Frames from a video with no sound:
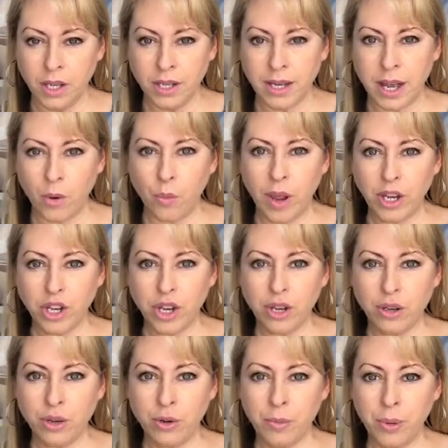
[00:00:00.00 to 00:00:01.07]
Now, when
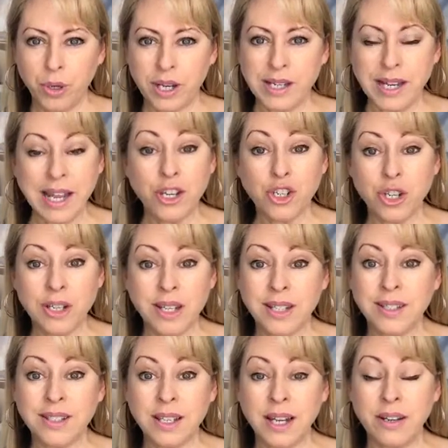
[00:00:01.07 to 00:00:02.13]
you put attention
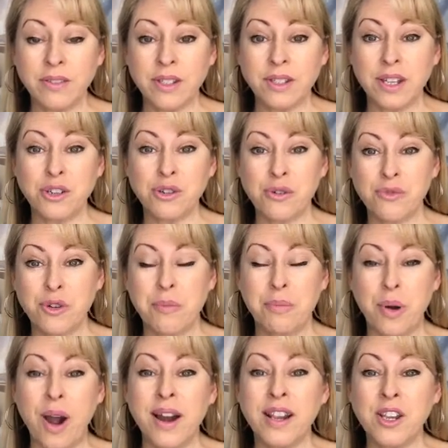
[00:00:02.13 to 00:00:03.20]
inside of the center of your
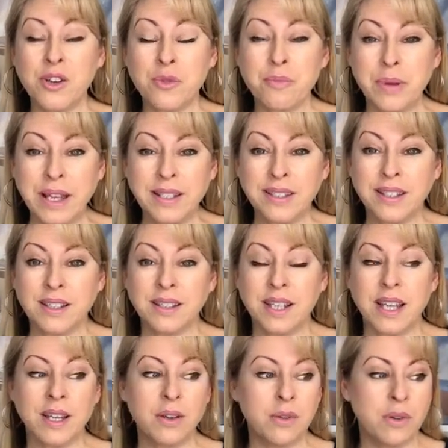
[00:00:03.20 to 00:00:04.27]
body, you're
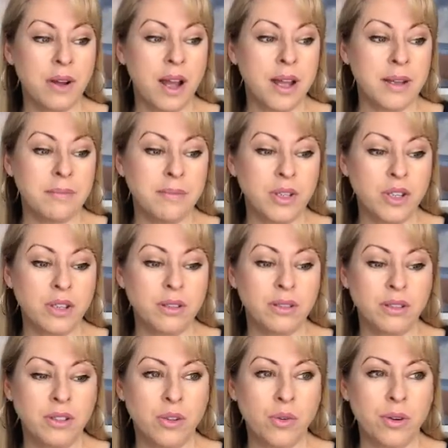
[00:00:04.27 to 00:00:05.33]
basically,
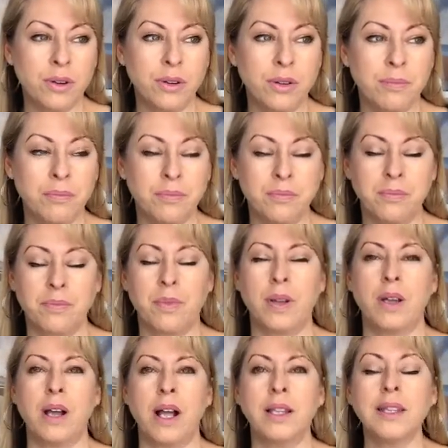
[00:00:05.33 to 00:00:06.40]
you're
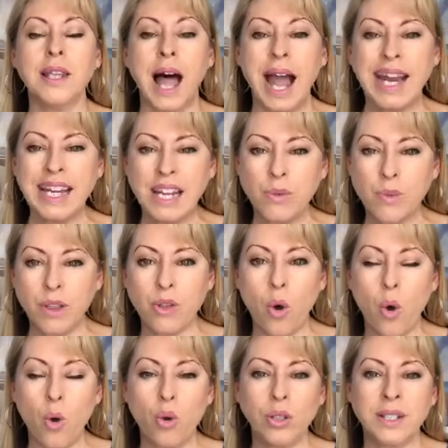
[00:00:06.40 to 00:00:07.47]
aligning with
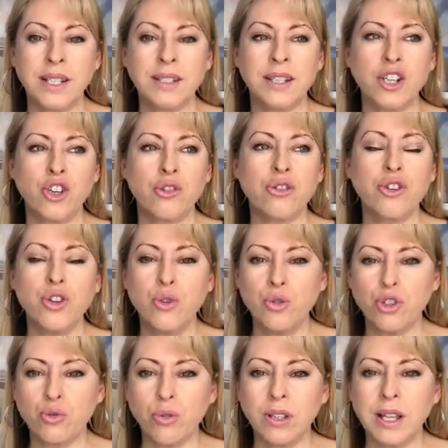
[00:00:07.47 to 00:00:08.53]
wholeness, and you're
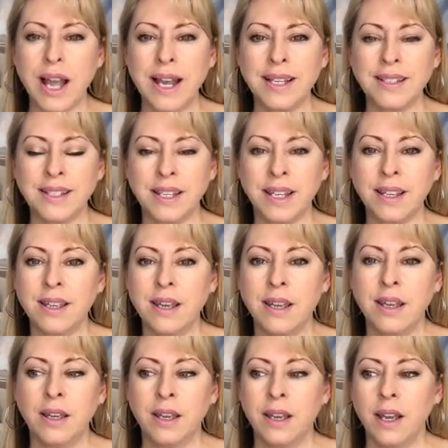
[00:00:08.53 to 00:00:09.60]
neutralizing
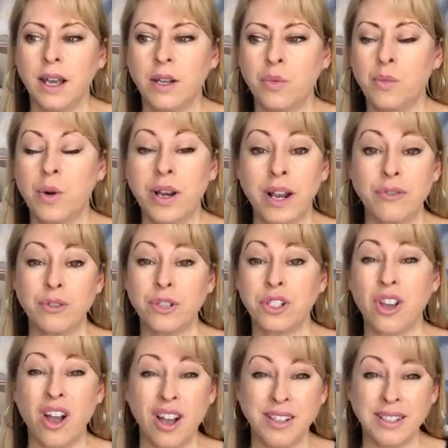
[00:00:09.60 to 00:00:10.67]
whatever is
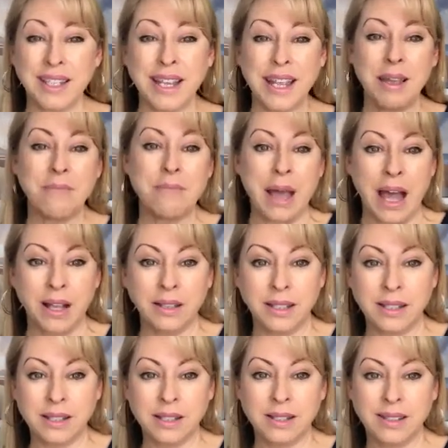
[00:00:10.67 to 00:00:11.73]
causing
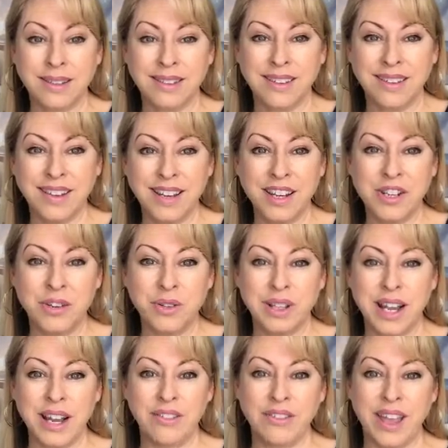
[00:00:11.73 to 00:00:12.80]
imbalance in your
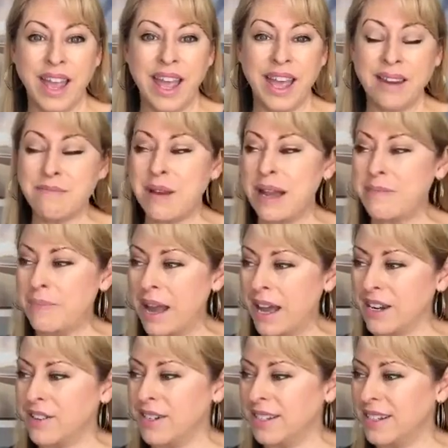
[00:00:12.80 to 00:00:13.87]
life. And my
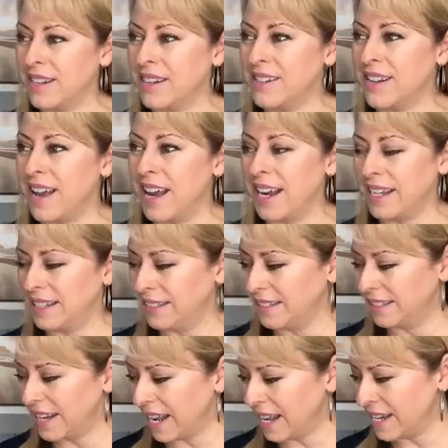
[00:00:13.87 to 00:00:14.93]
battery's gonna die.
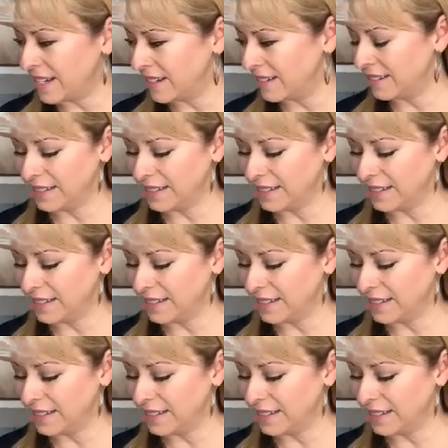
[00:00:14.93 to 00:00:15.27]
Dang it.